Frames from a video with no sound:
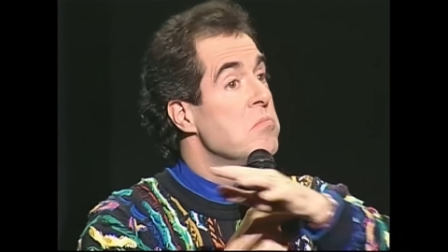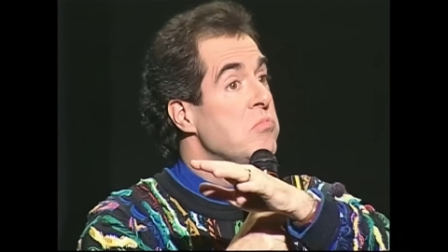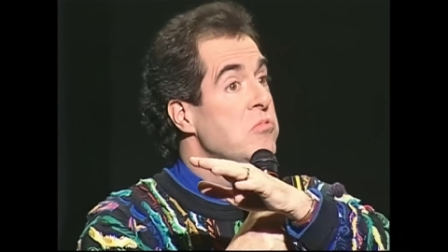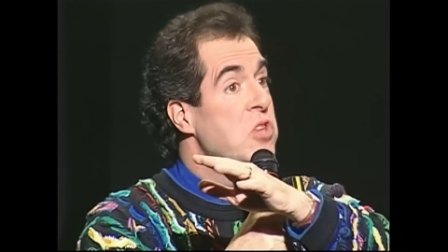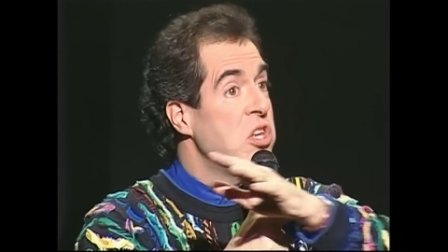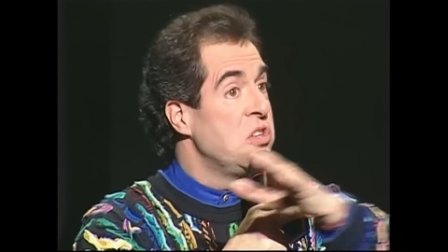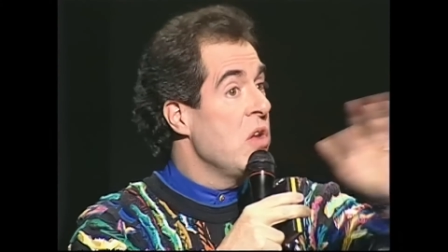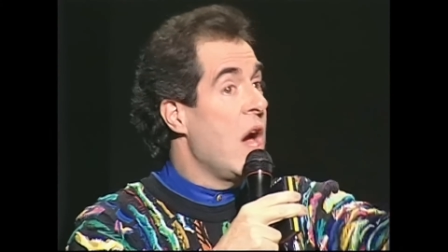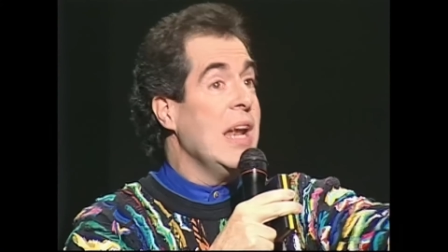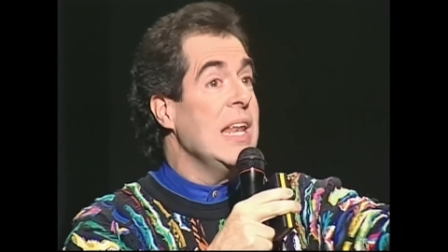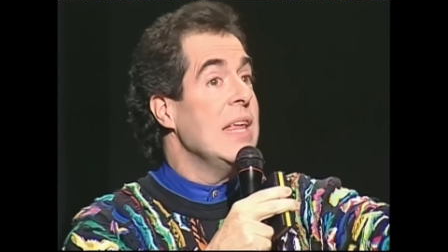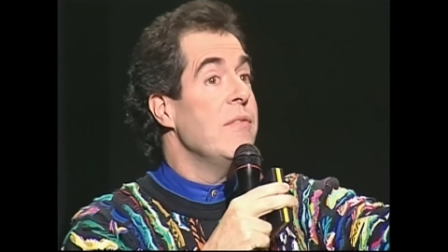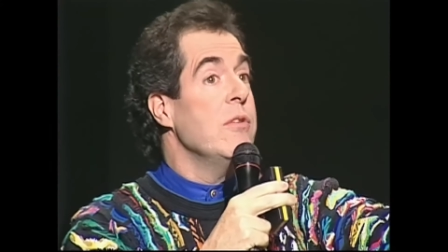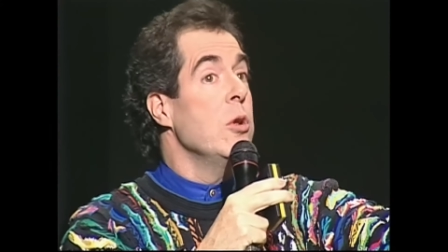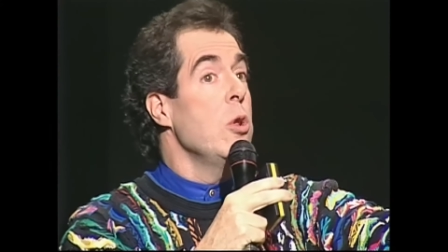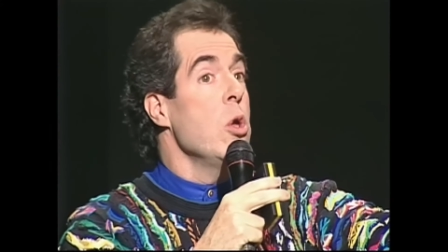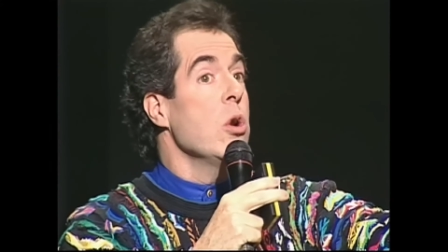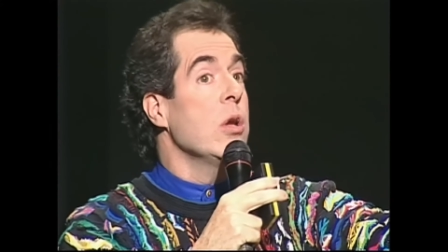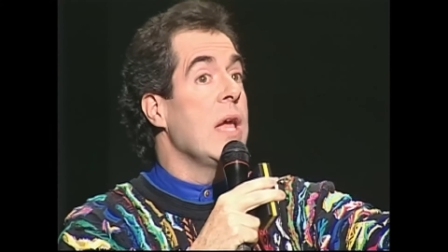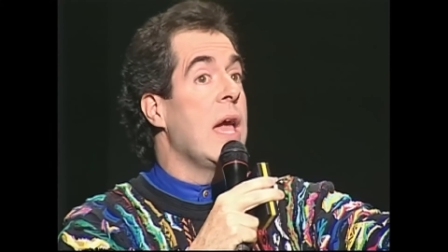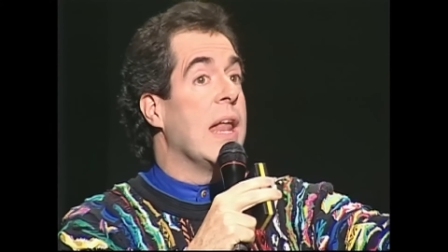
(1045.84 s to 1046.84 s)
Did not even
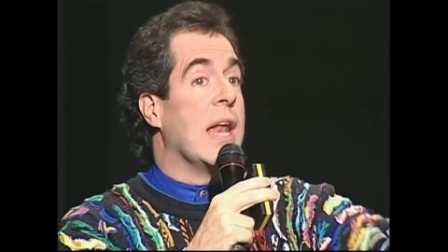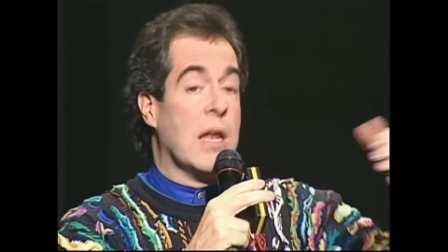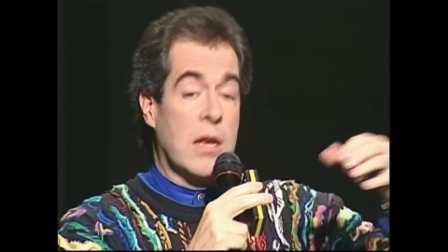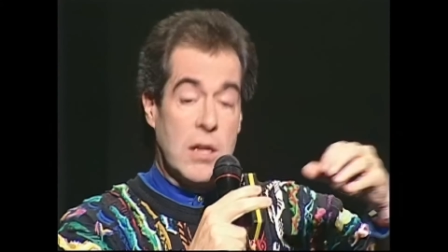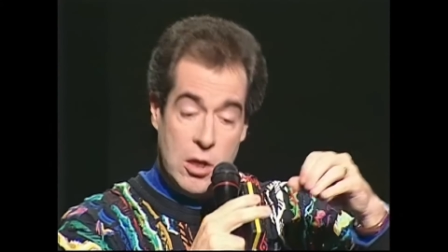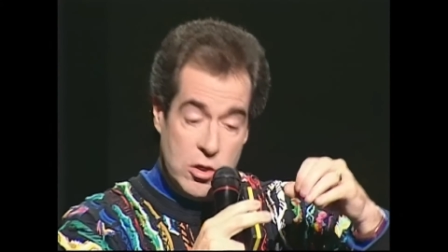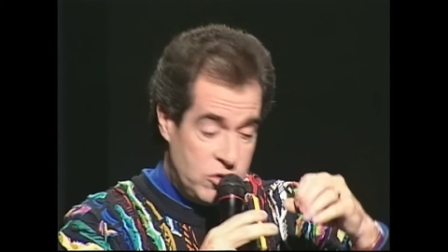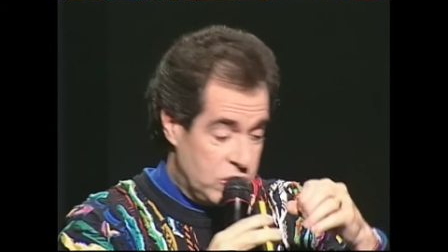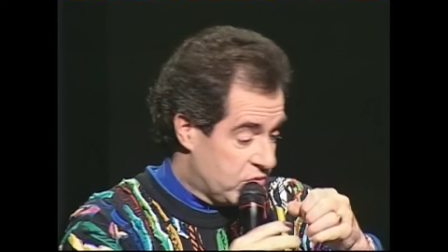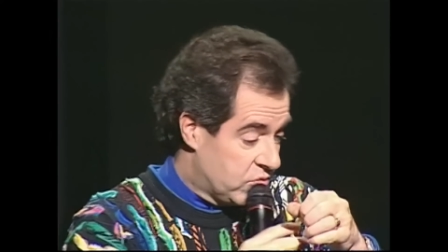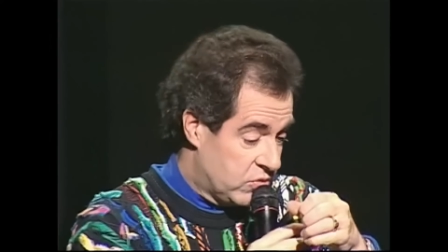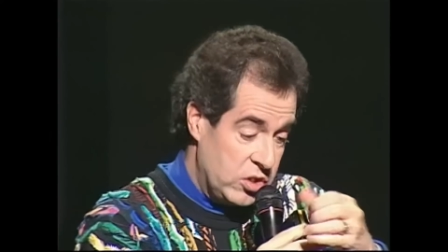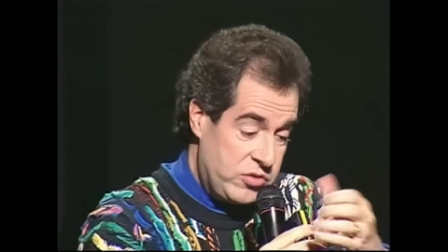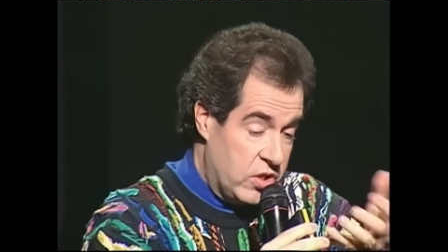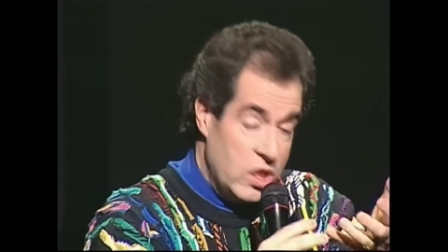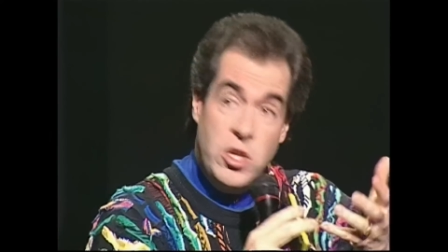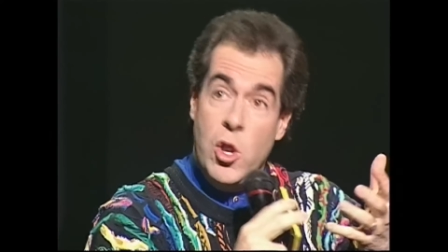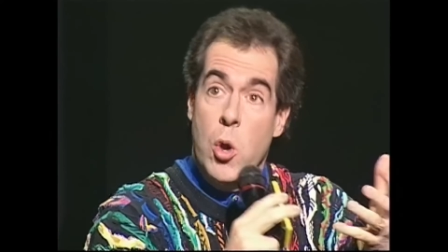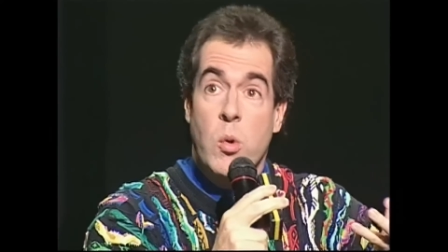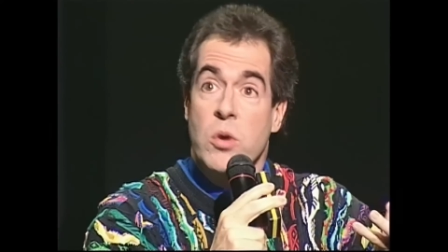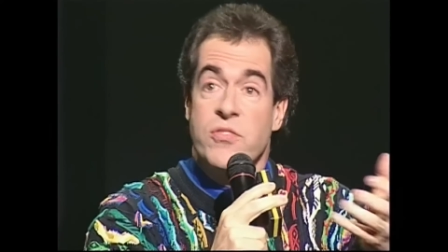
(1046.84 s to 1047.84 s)
look at it. Just, just
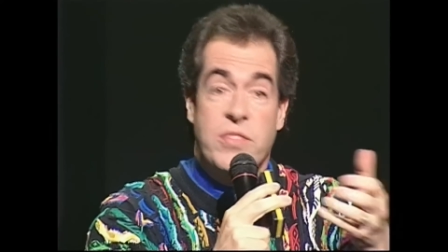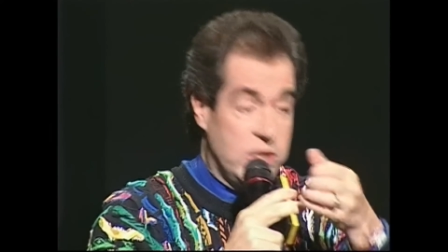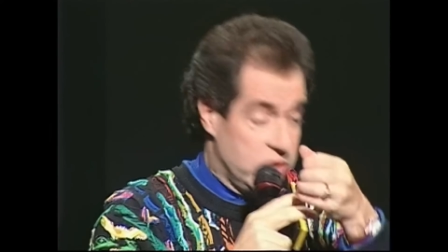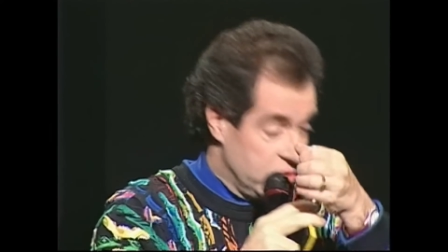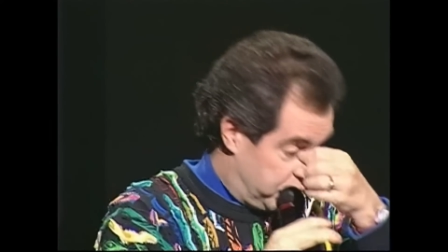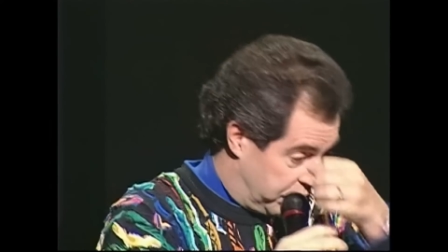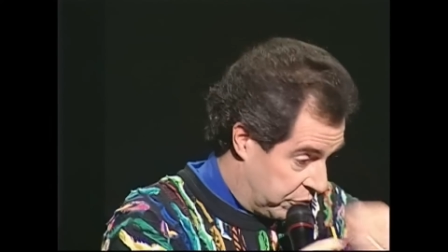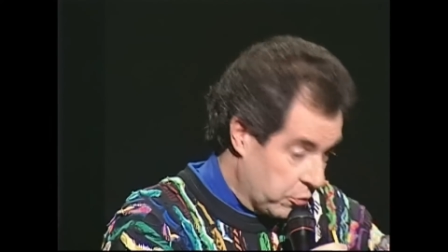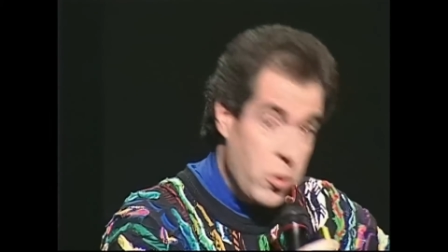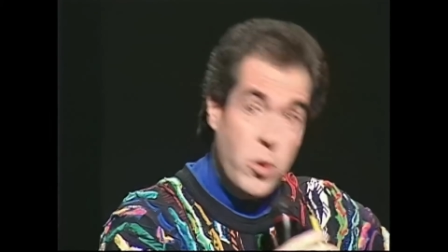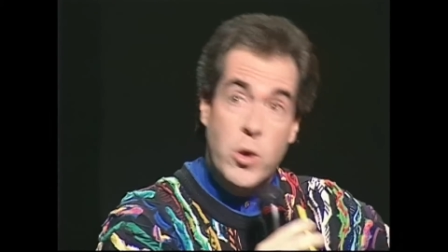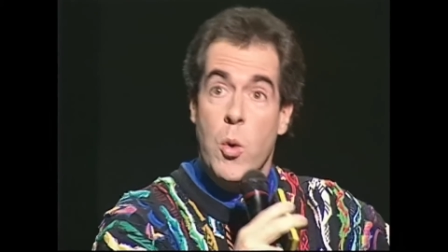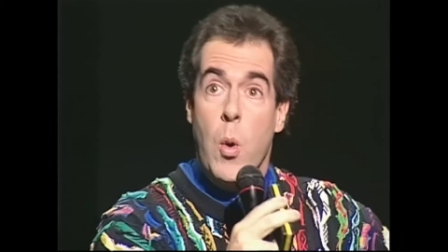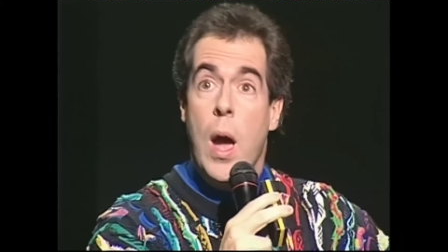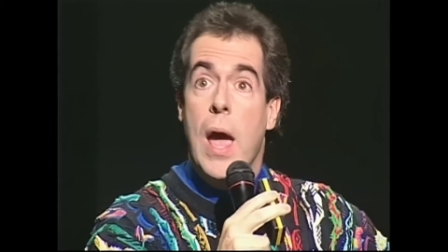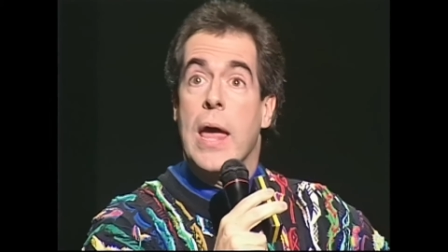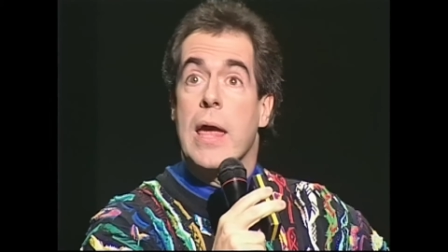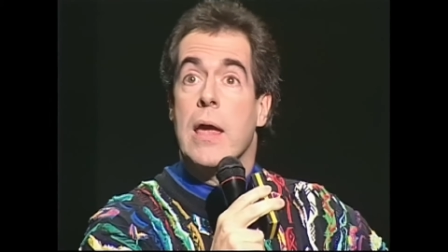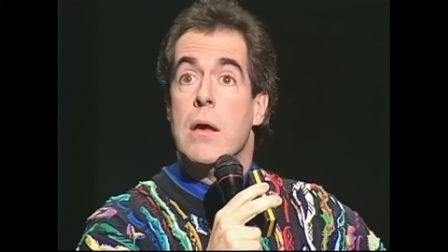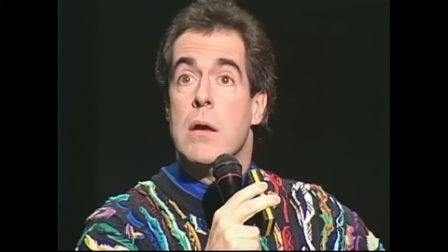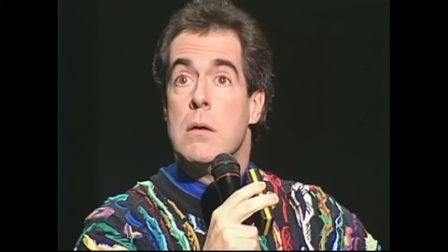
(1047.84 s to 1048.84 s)
didn't know if they just threw it
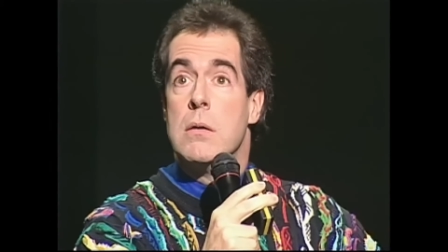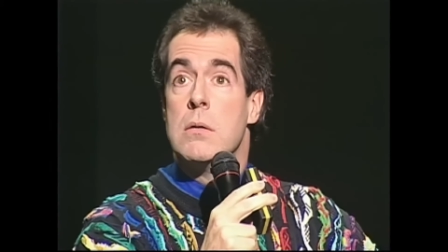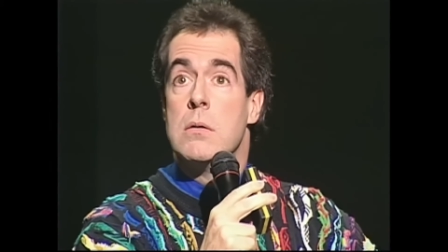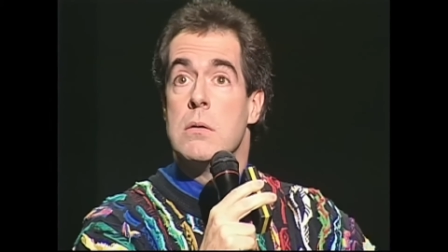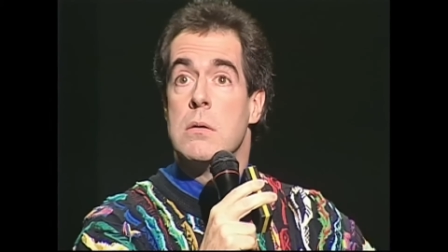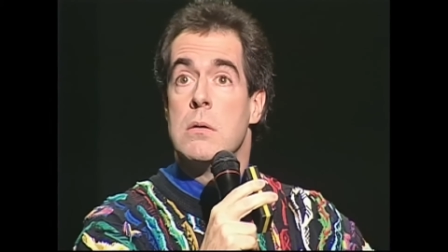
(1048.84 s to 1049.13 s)
away.